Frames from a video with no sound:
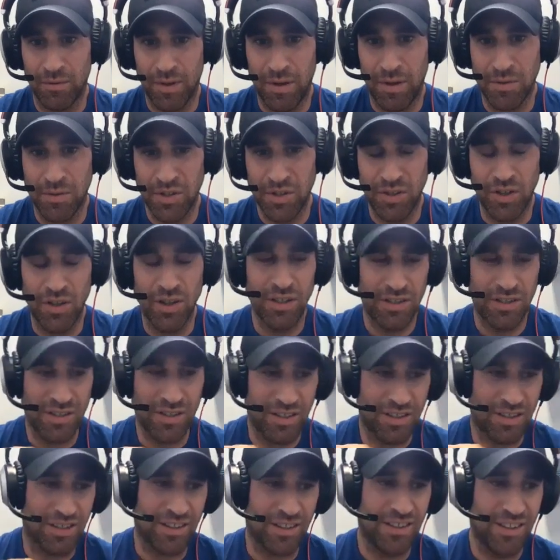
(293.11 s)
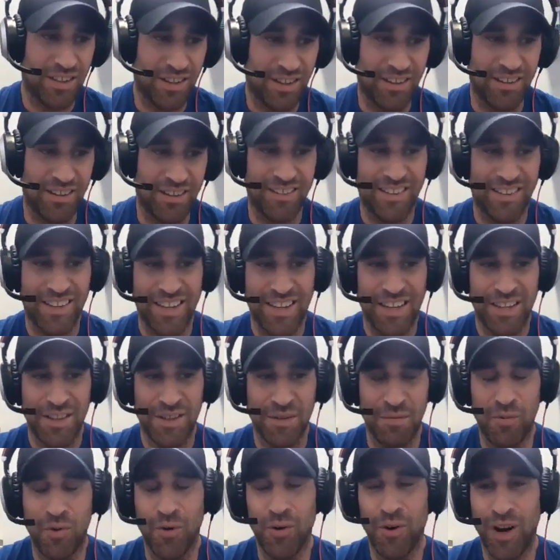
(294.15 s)
I'm starting to,
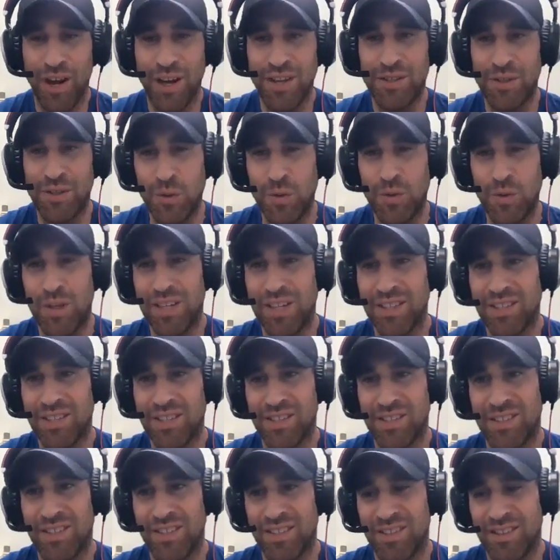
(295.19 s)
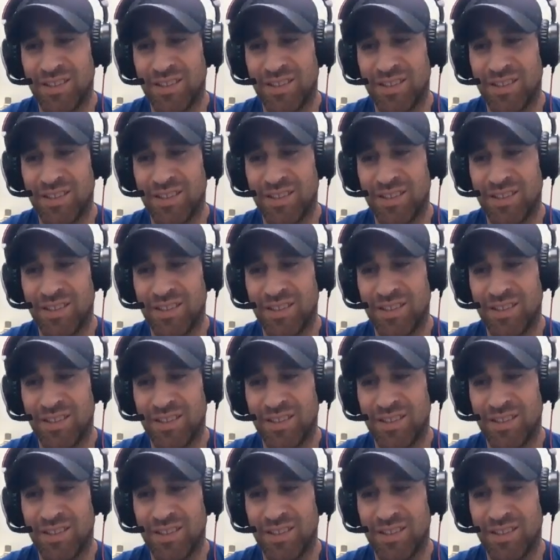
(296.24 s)
the more I do this,